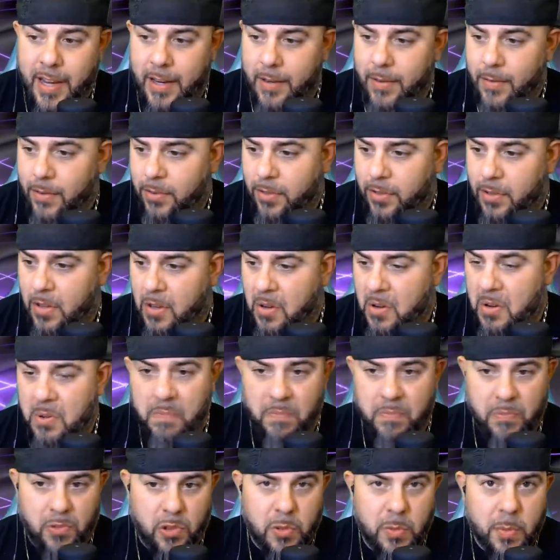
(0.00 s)
So
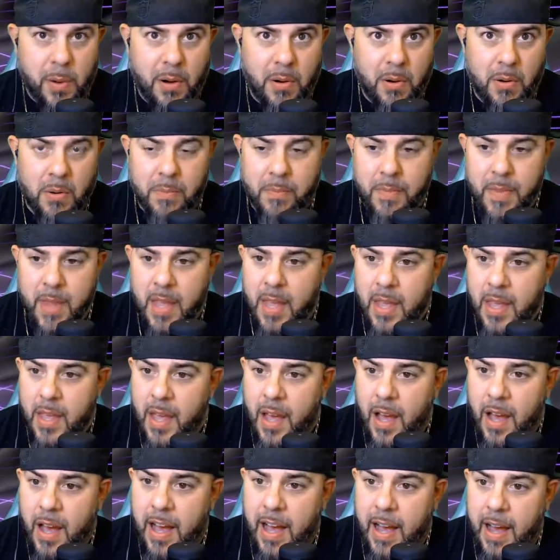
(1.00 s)
tomorrow.
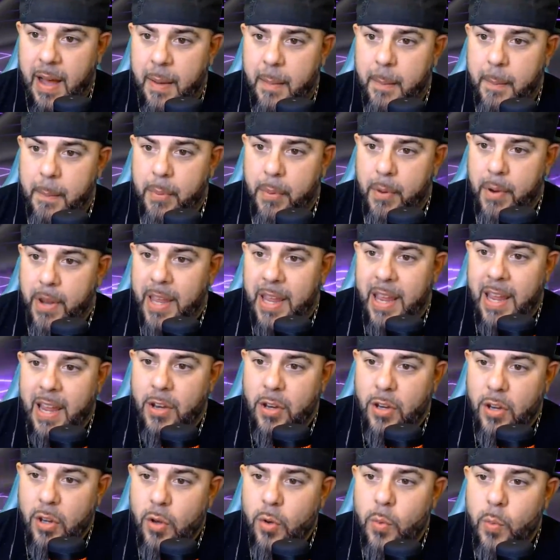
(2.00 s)
Bringing in
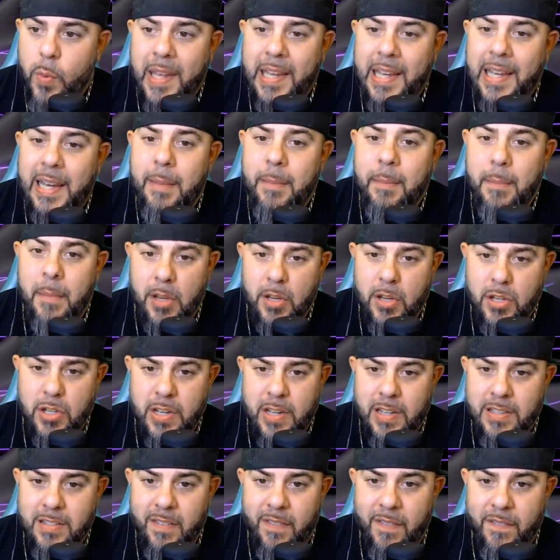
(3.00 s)
new weekly
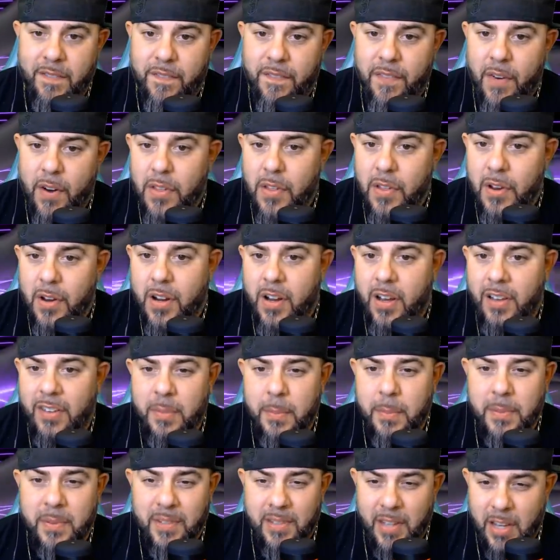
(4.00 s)
missions, further
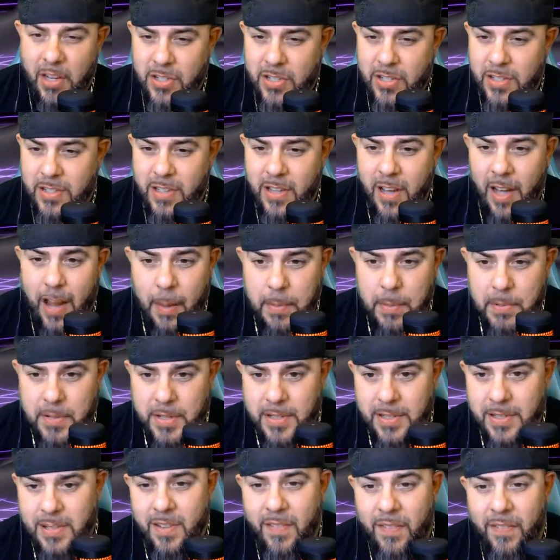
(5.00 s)
customizations
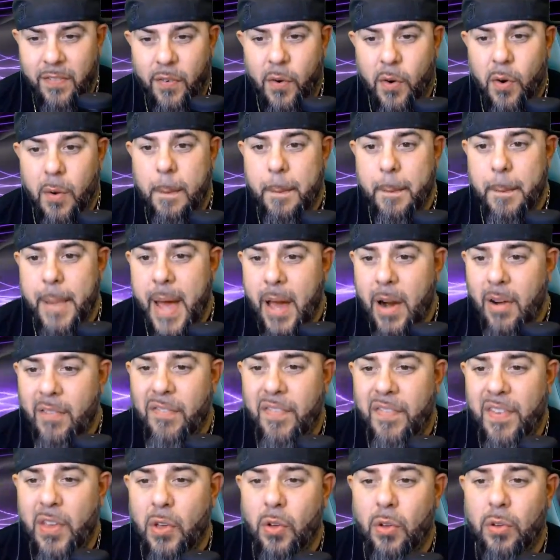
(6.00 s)
options for
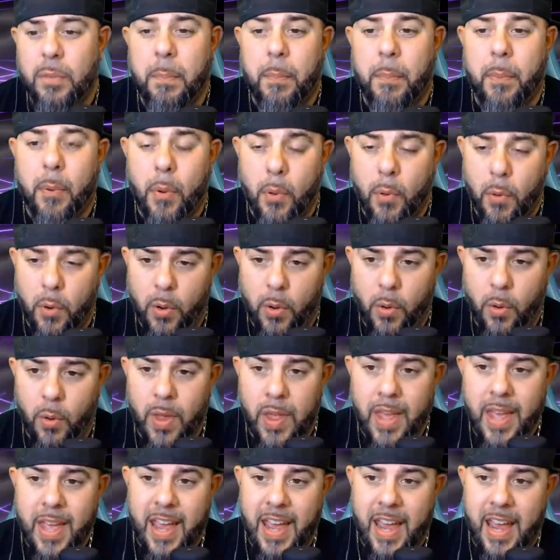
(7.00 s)
Battlefield Portal,
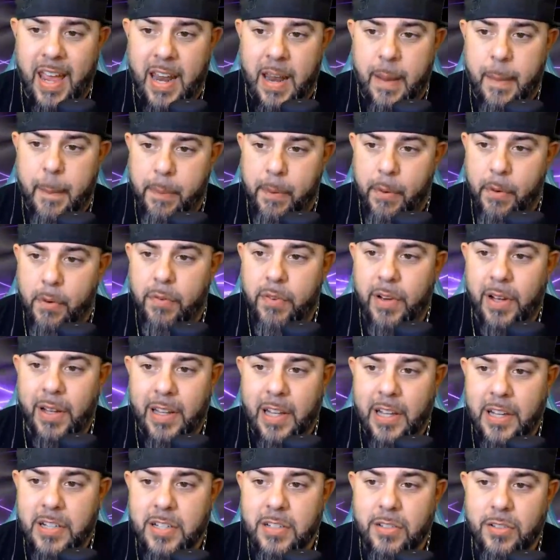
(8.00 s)
and improved
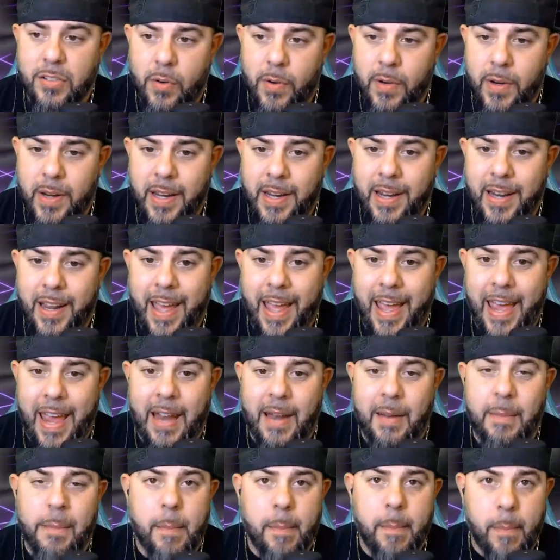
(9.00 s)
collection screen
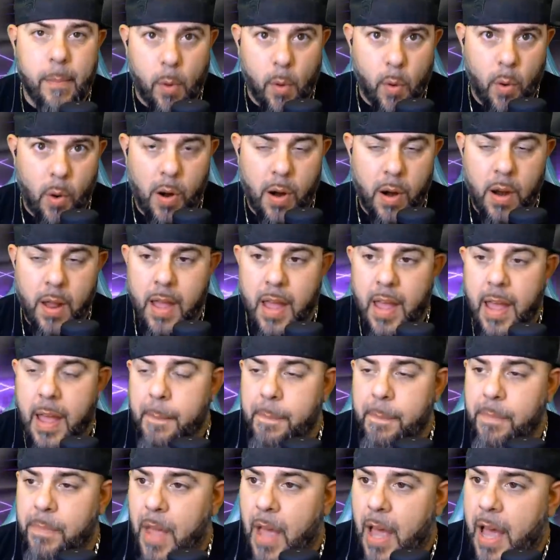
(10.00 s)
and more.
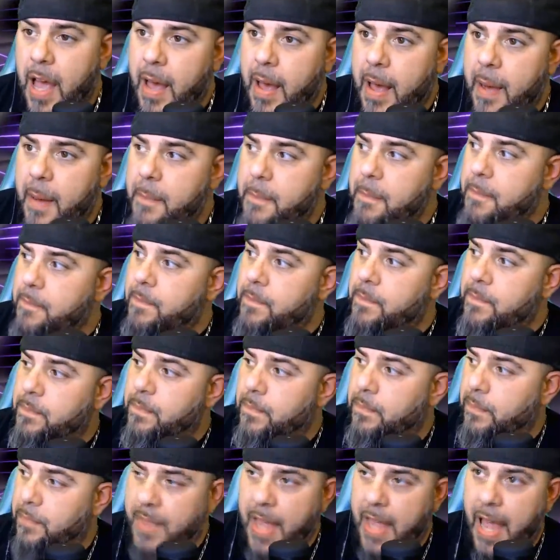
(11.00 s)

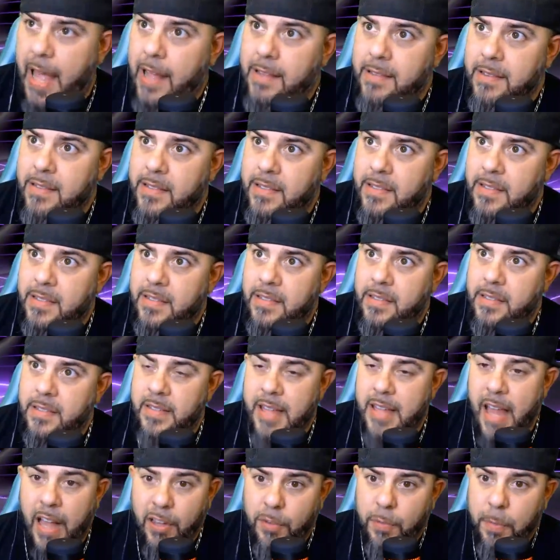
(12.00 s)
That's
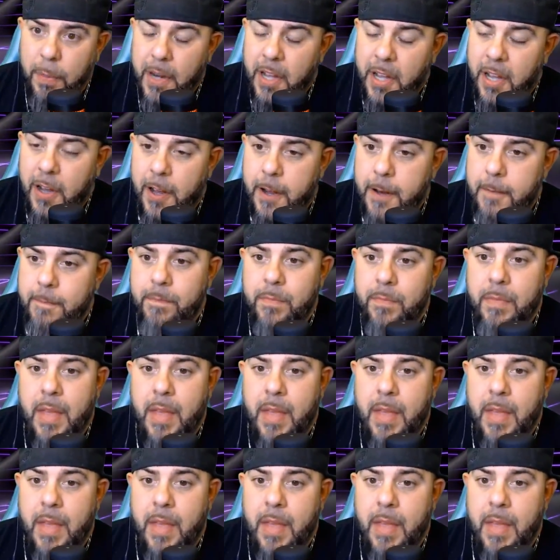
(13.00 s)
pretty good.